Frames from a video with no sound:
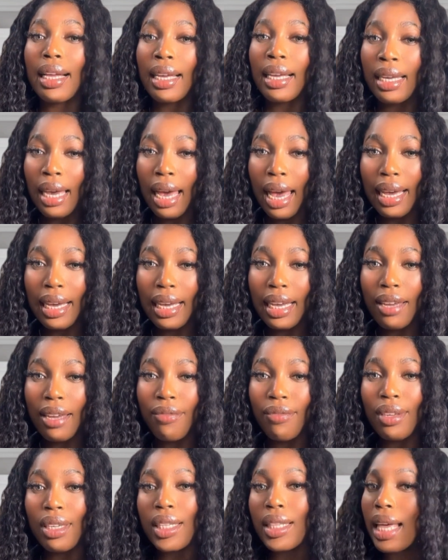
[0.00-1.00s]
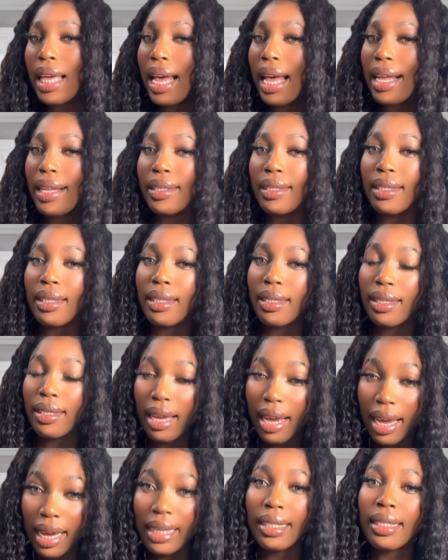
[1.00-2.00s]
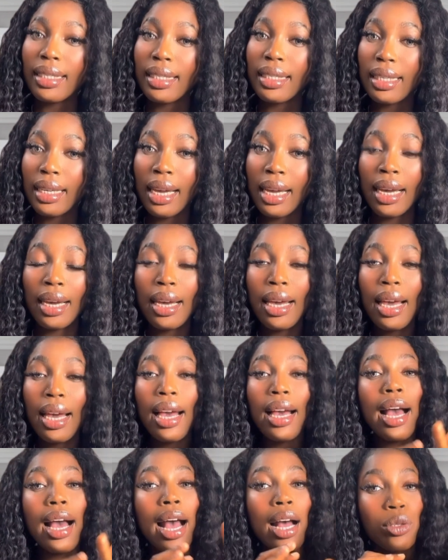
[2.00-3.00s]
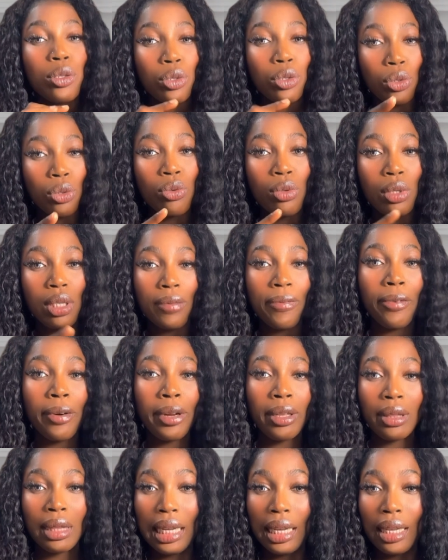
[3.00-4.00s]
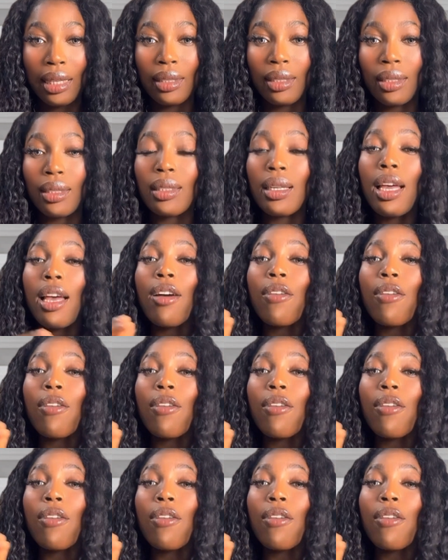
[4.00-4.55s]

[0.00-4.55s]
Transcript: caregiving and HCA are two different things.